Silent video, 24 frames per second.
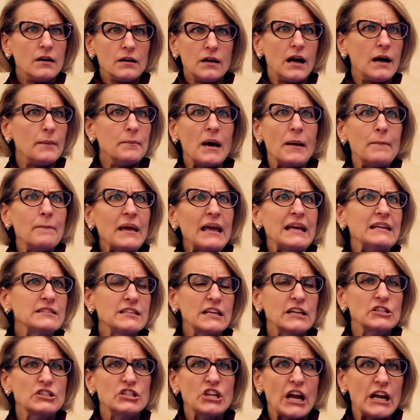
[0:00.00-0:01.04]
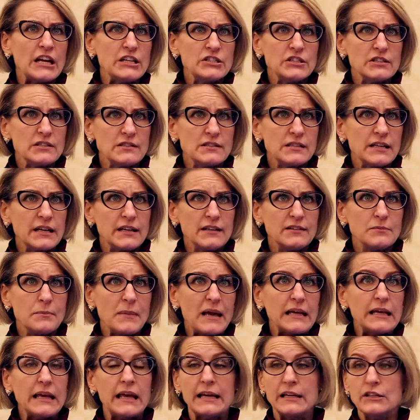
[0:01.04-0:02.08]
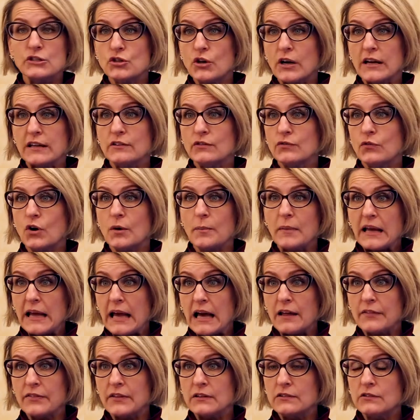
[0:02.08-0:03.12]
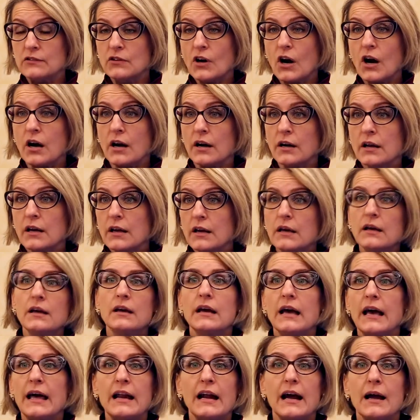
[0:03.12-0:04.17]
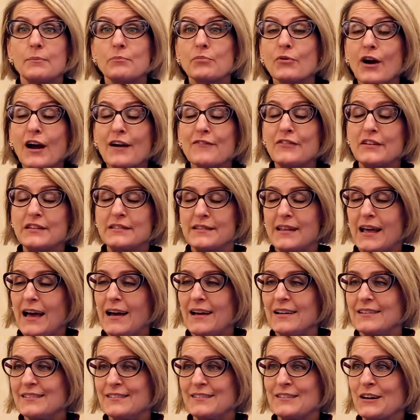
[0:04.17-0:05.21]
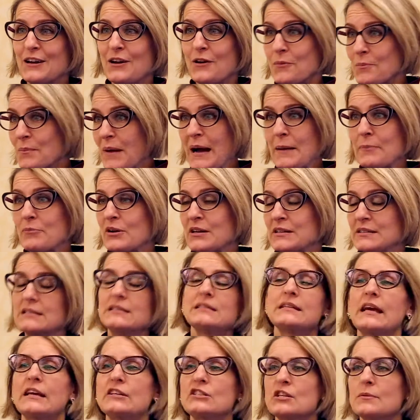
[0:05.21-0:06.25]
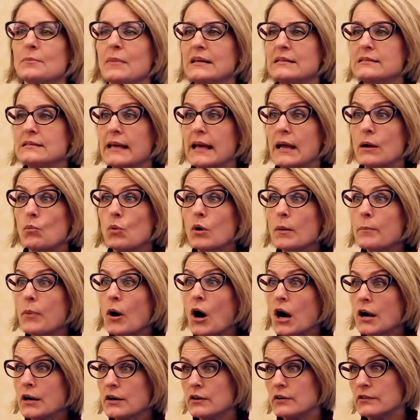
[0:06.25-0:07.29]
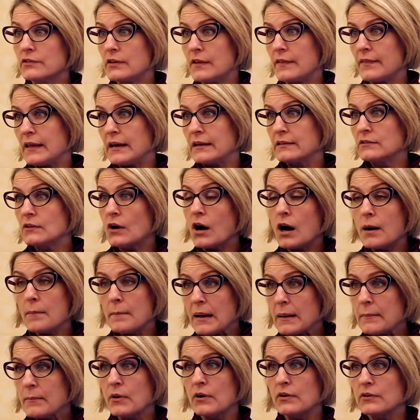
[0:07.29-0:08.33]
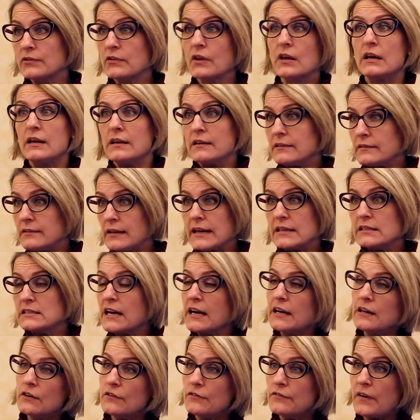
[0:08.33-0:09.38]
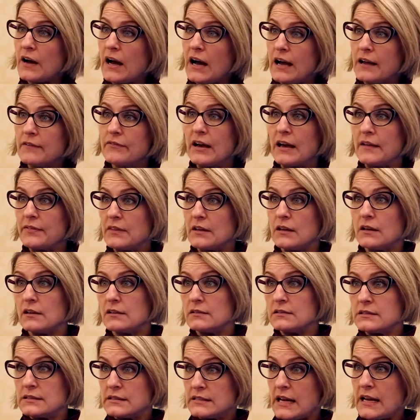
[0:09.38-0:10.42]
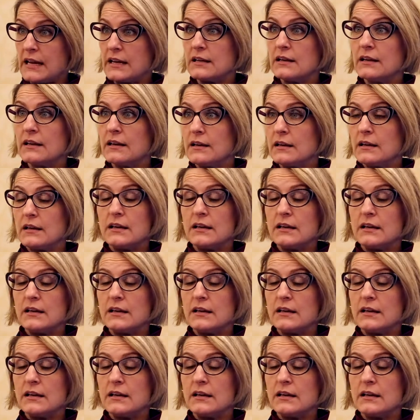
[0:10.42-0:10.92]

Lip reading: amazing changes that he's making and transforming Healthy Start. And I preface that, my presentation by saying we're partners in this. Our members, state Title V at the state